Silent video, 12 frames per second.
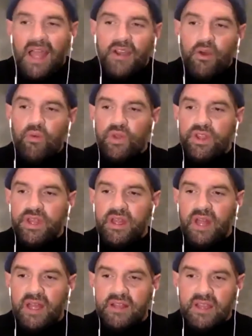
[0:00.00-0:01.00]
I don't
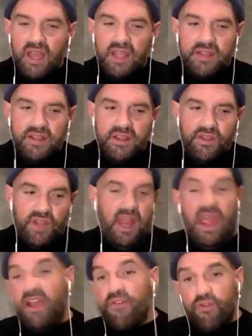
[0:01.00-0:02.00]
really like the idea
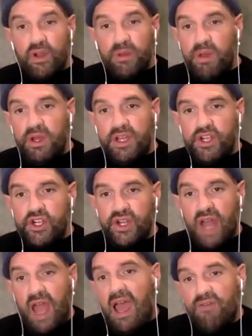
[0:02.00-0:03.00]
that everybody
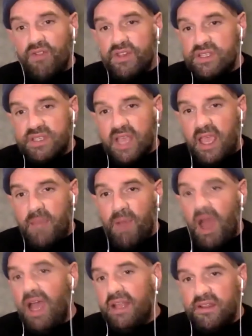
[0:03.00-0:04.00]
should have the
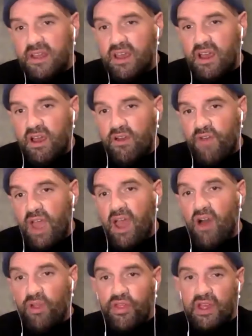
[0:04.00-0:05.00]
same idea of
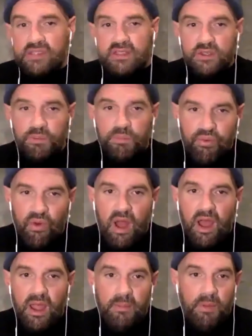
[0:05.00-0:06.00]
health as this
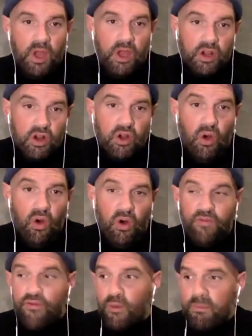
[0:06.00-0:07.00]
prime
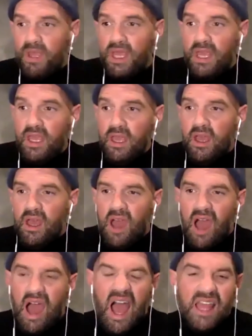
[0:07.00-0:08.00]
goal. For me,
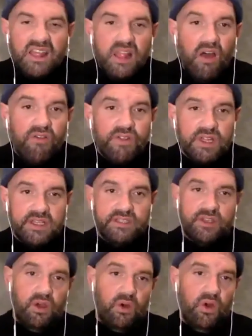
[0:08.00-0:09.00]
I love
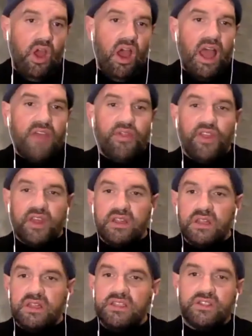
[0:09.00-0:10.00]
Lizzo. I
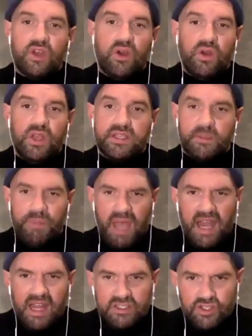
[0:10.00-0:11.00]
think Lizzo is a
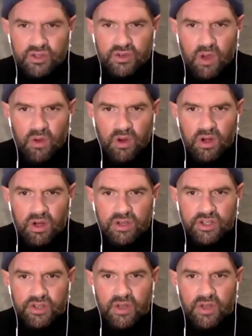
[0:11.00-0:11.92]
badass. Do you know her? Yeah,